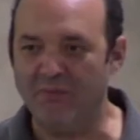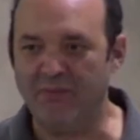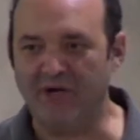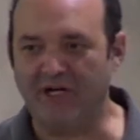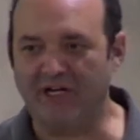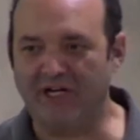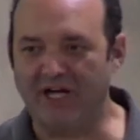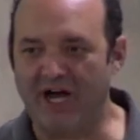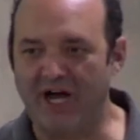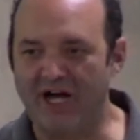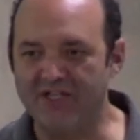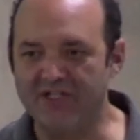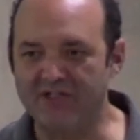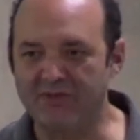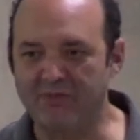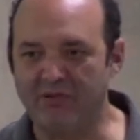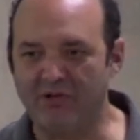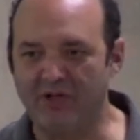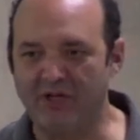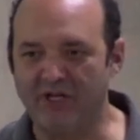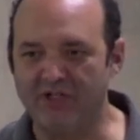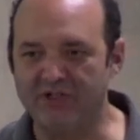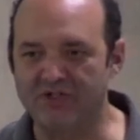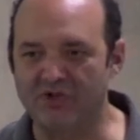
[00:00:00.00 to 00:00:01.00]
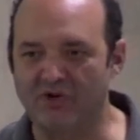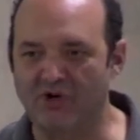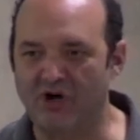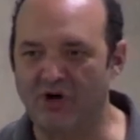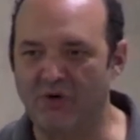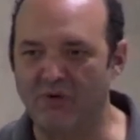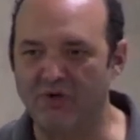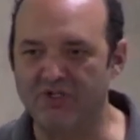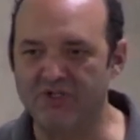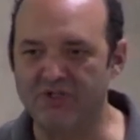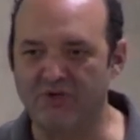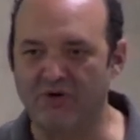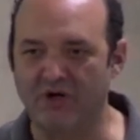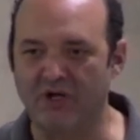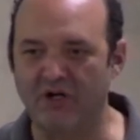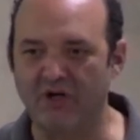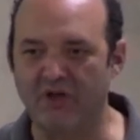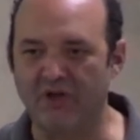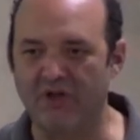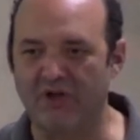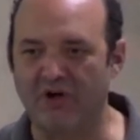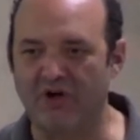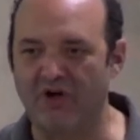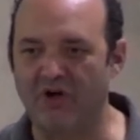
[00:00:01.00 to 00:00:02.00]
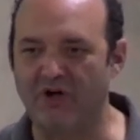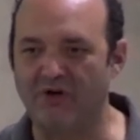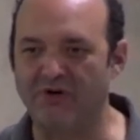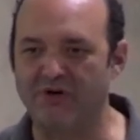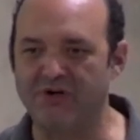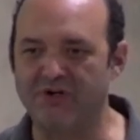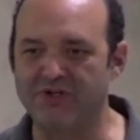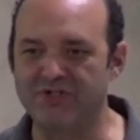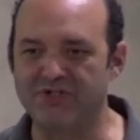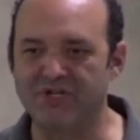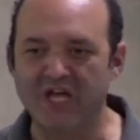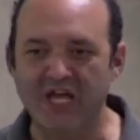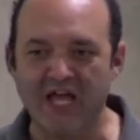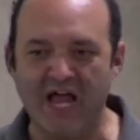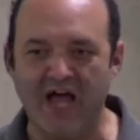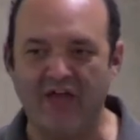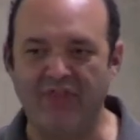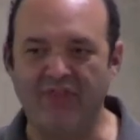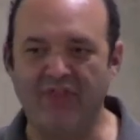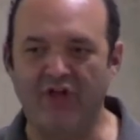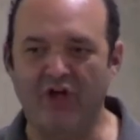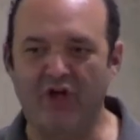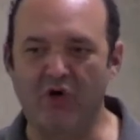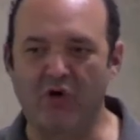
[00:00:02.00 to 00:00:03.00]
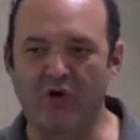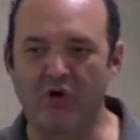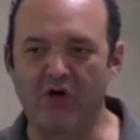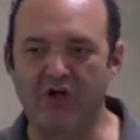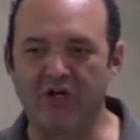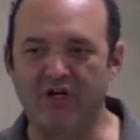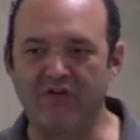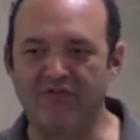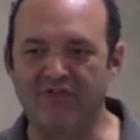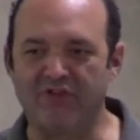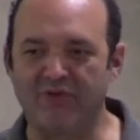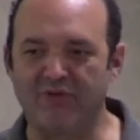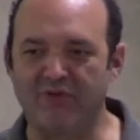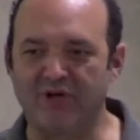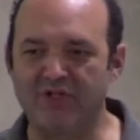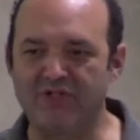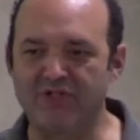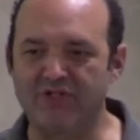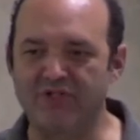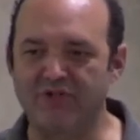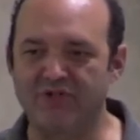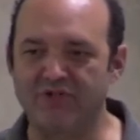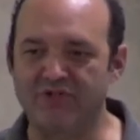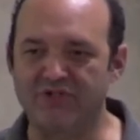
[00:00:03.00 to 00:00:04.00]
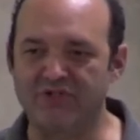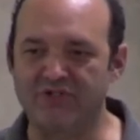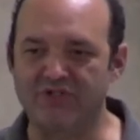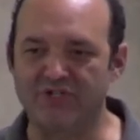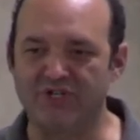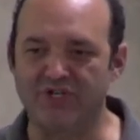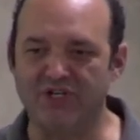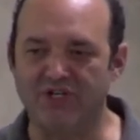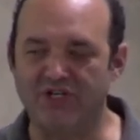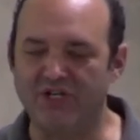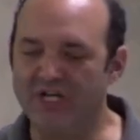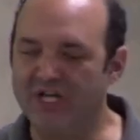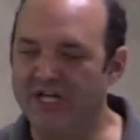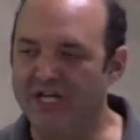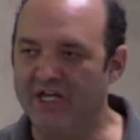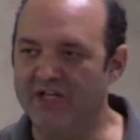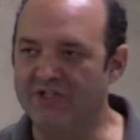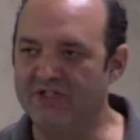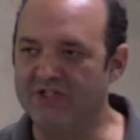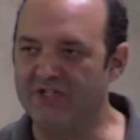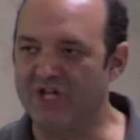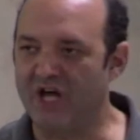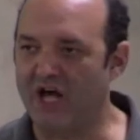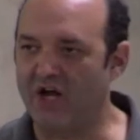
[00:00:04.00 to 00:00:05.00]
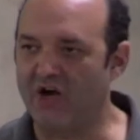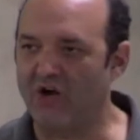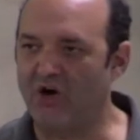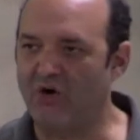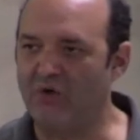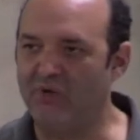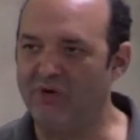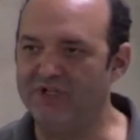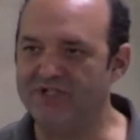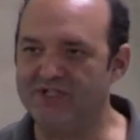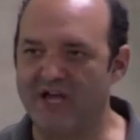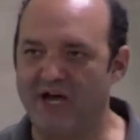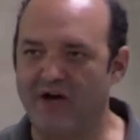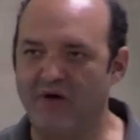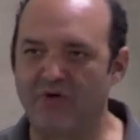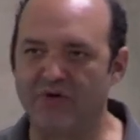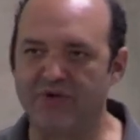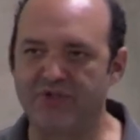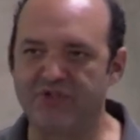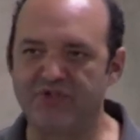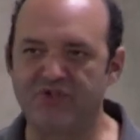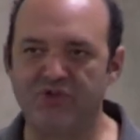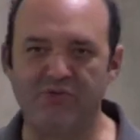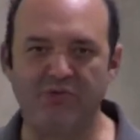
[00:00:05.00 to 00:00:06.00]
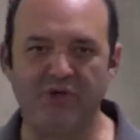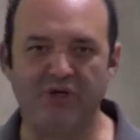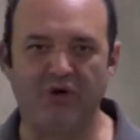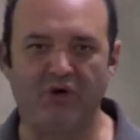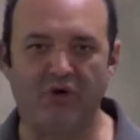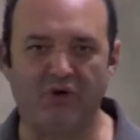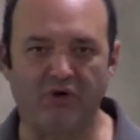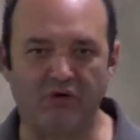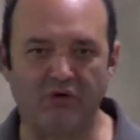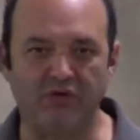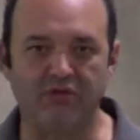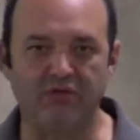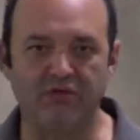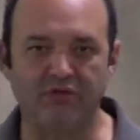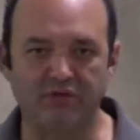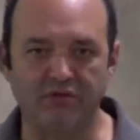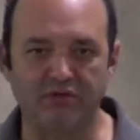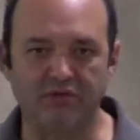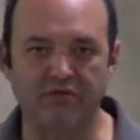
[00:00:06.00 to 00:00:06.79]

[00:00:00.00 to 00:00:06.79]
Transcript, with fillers: But God's plans are always greater than ours, and the growing of the mustard seed is not always ours to behold.